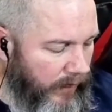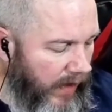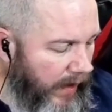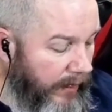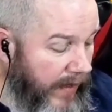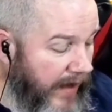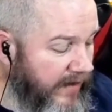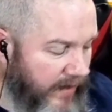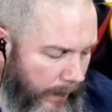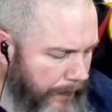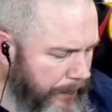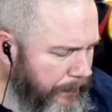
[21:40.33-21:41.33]
And that's
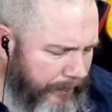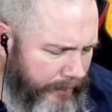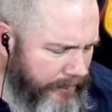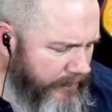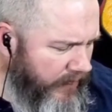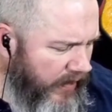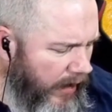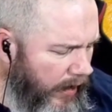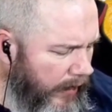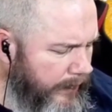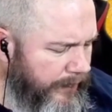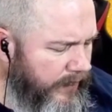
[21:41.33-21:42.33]
oh,
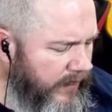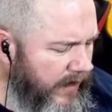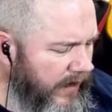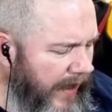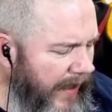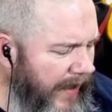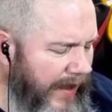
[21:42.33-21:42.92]
I